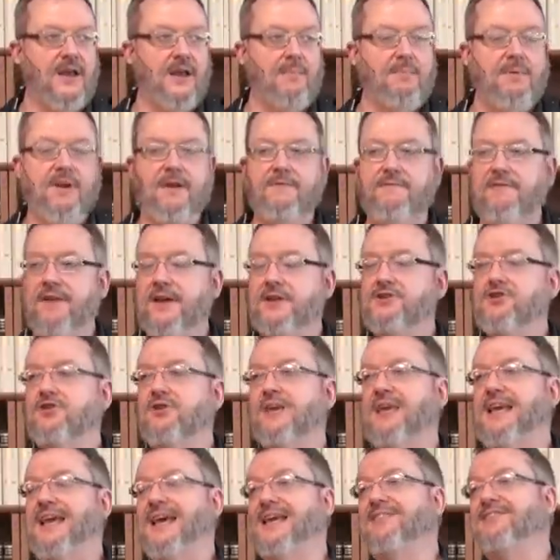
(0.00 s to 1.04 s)
But
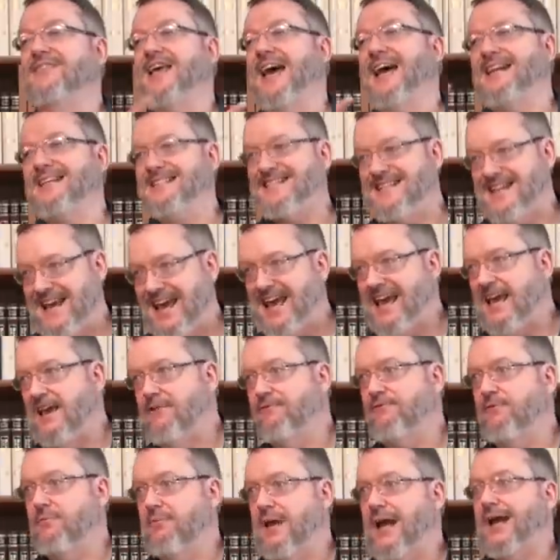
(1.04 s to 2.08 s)
eventually, in that day,
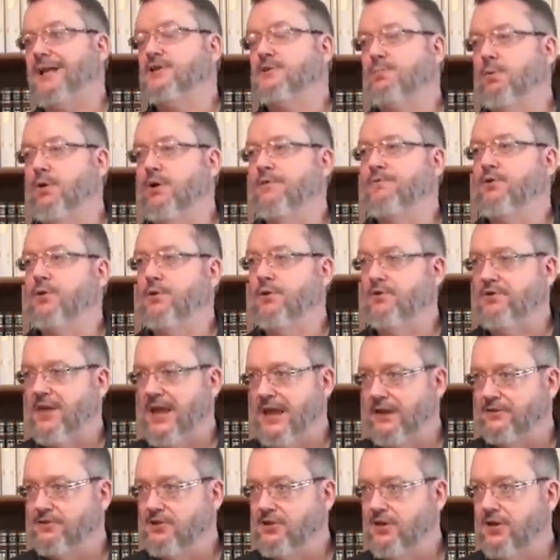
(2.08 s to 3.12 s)
from God's point of view, a
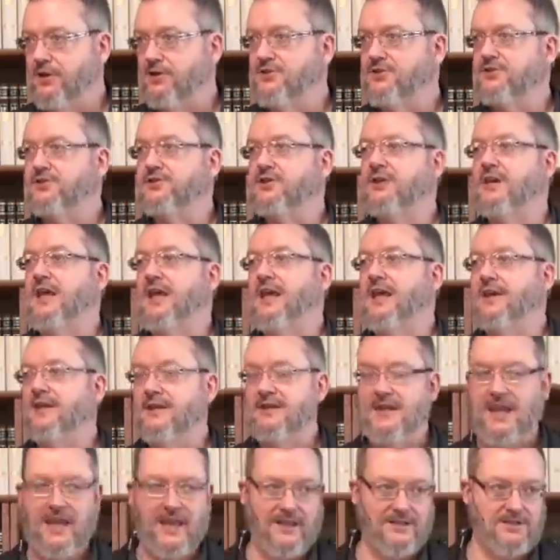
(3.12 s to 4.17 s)
thousand years is a day, and a
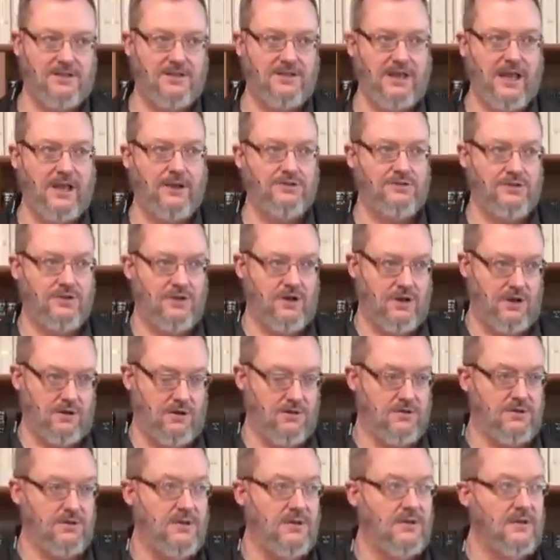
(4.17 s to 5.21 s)
day is a thousand
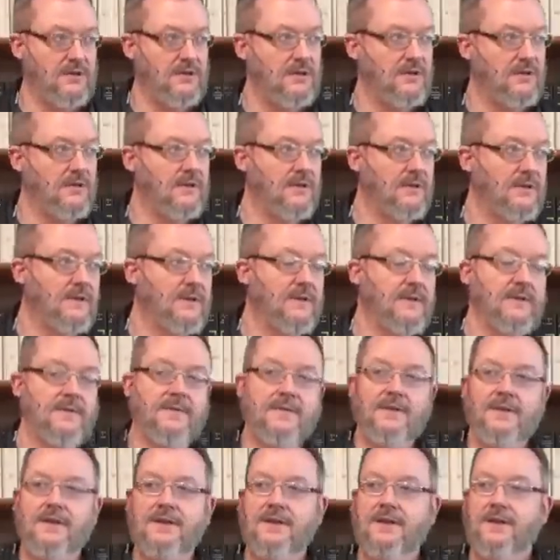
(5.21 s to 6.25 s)
years.
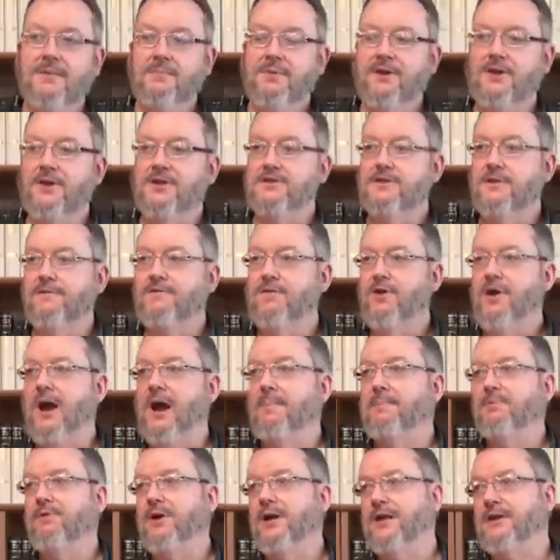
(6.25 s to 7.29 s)
Because if you
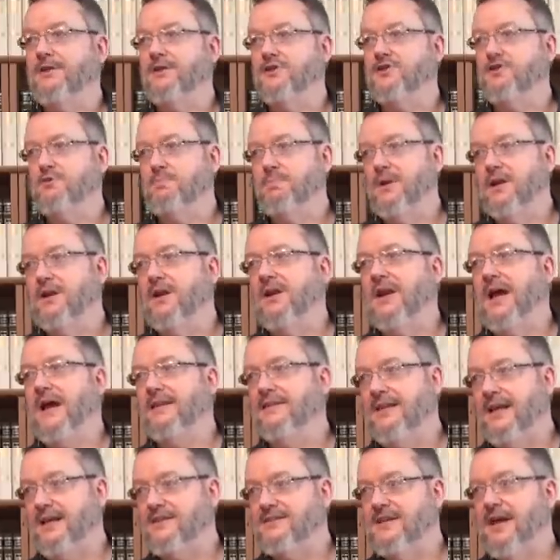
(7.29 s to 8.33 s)
operate at the speed of light,
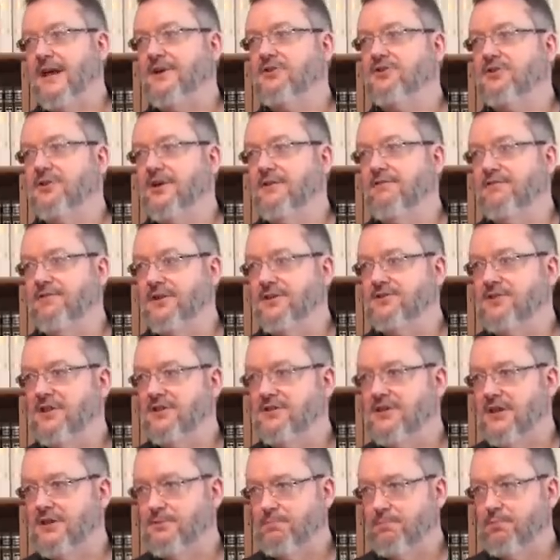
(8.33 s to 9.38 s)
that's actually physics
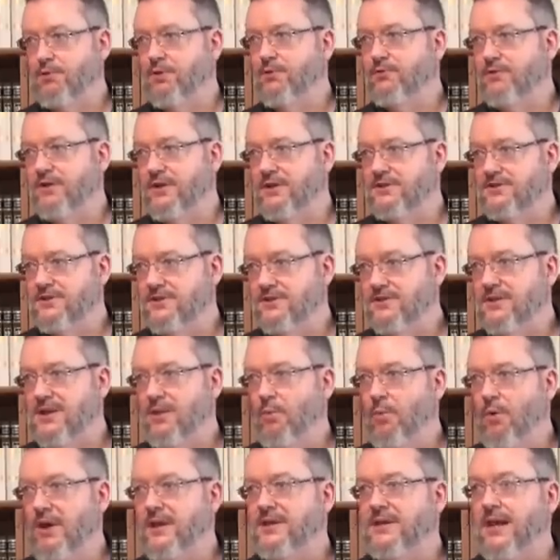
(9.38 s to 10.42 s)
has proven this. That
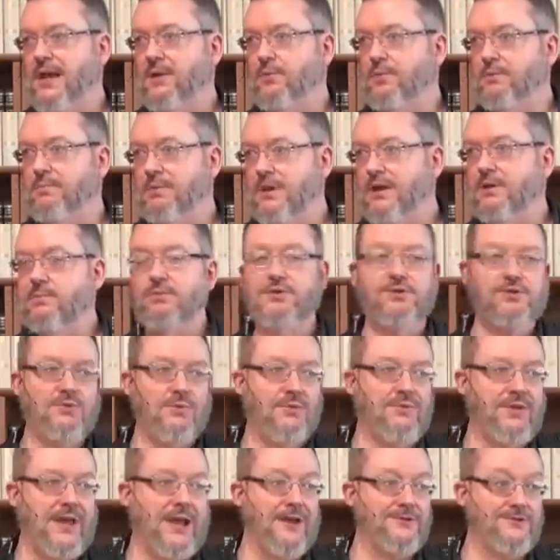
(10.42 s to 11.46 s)
one day would be equal to a
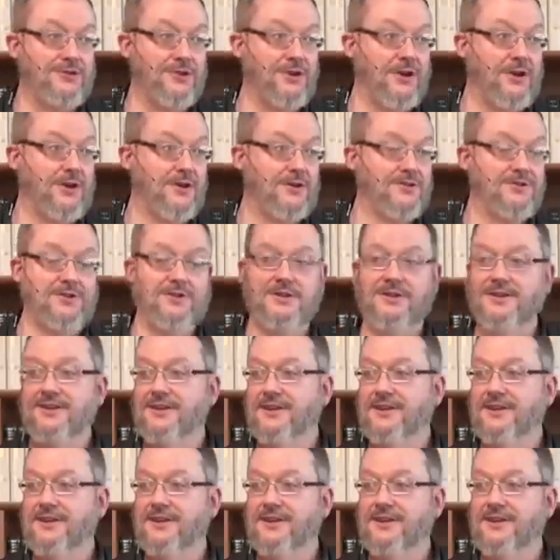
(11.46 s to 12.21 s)
thousand years.